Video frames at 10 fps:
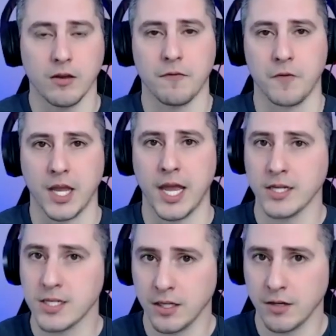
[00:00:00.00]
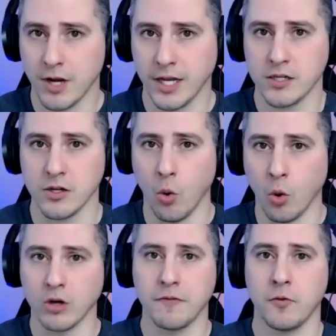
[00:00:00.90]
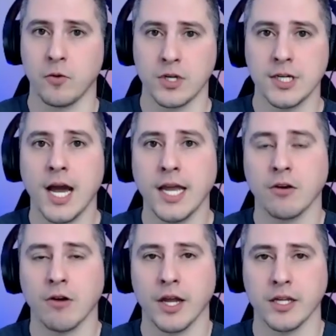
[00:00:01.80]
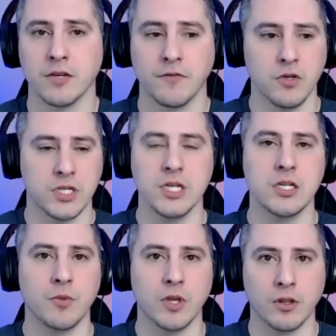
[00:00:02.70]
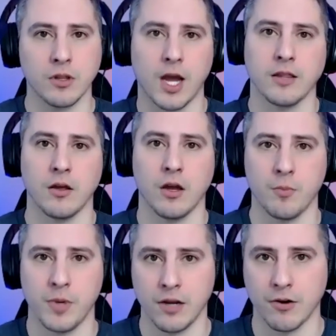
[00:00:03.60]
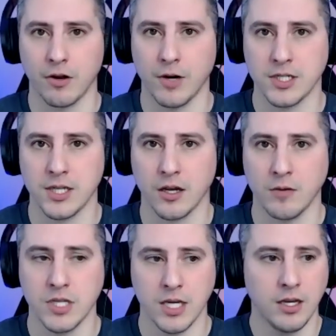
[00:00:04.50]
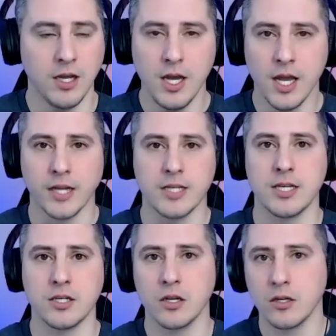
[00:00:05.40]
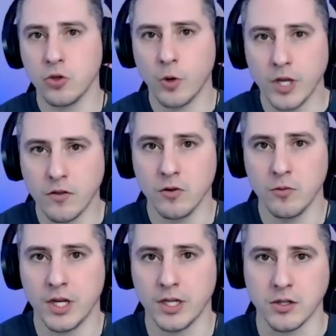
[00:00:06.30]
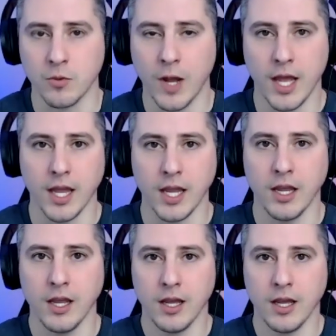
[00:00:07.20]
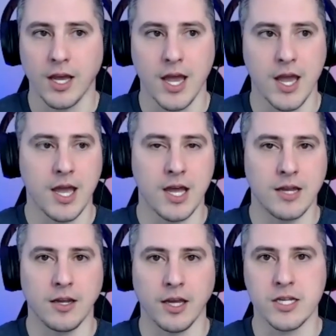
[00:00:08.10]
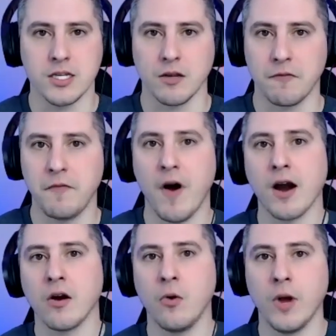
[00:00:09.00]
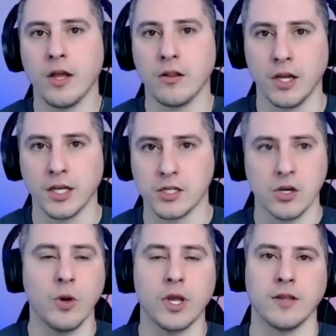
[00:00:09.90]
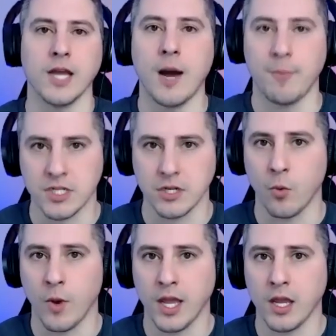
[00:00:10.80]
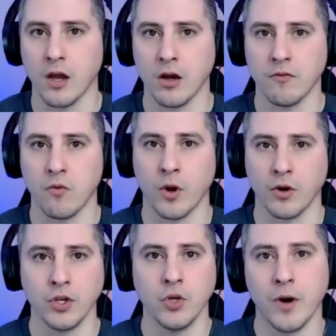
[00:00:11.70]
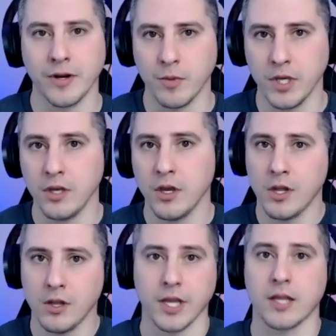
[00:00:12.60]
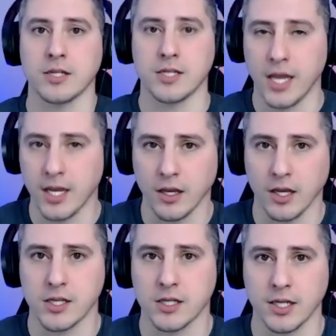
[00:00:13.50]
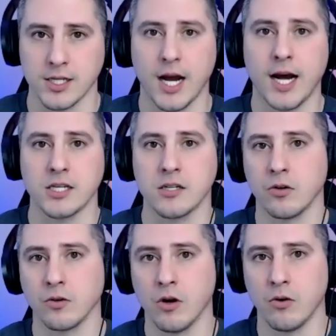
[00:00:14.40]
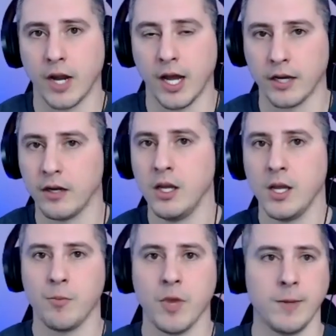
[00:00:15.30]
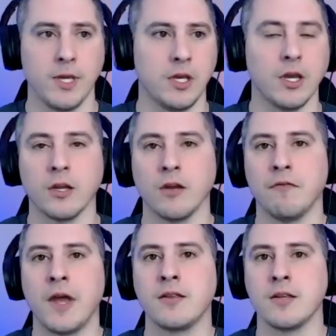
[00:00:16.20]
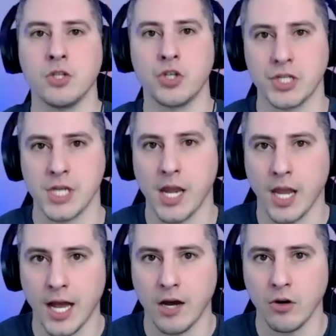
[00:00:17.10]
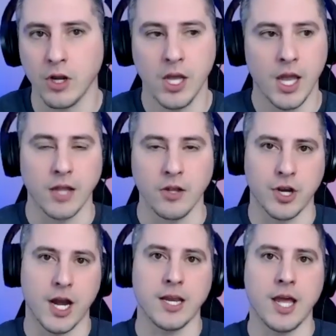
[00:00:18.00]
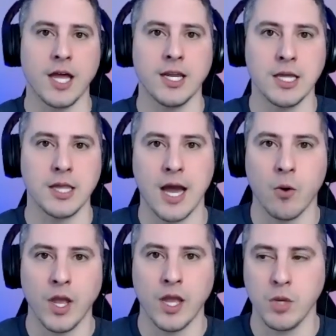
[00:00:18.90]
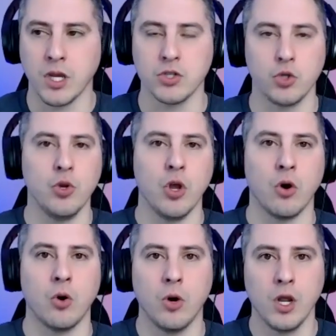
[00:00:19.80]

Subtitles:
For canceling rides or for denying rides, if you see something on a ping request that comes in and it says 22 minutes away and it's far away, like it's going the opposite way of where you want to be, like say it's a hot zone going on, maybe an event is just getting out and you're kind of heading that way because you know